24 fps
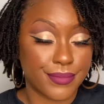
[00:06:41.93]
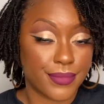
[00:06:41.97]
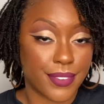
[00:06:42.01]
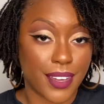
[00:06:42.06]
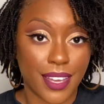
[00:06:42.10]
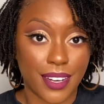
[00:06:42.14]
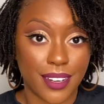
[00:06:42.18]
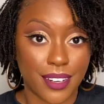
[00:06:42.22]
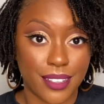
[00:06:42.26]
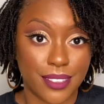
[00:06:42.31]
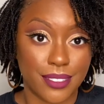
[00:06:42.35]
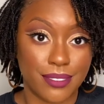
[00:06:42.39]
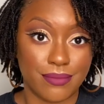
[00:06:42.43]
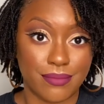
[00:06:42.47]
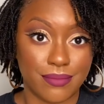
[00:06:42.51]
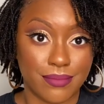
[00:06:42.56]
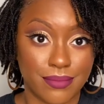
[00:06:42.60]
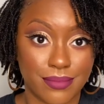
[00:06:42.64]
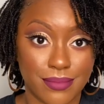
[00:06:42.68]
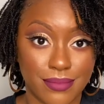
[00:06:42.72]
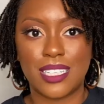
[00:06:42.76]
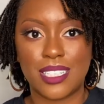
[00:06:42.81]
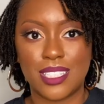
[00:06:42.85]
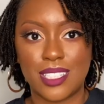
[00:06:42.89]
I don't.
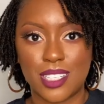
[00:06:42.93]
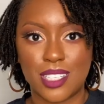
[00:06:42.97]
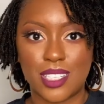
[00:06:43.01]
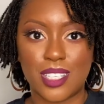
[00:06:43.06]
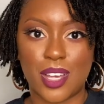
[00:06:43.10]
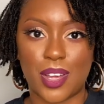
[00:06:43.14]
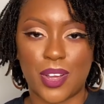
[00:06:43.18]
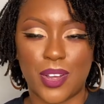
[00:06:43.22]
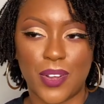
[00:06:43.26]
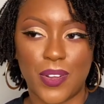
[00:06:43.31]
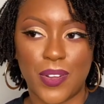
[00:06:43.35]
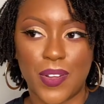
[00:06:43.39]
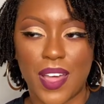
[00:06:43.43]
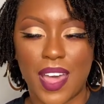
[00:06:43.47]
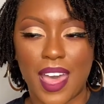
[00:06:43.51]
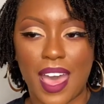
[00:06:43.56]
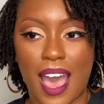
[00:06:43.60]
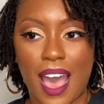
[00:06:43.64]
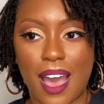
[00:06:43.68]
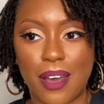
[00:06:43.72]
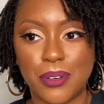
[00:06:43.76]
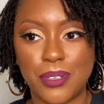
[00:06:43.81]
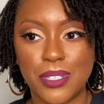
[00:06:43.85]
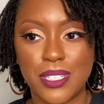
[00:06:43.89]
So
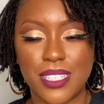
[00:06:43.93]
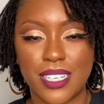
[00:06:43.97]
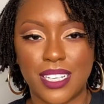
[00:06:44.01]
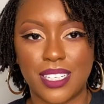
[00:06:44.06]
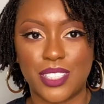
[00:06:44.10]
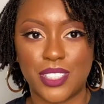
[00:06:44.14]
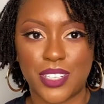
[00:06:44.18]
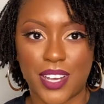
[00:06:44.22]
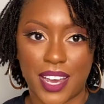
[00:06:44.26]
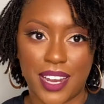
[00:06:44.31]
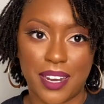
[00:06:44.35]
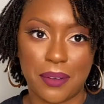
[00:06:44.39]
I will say try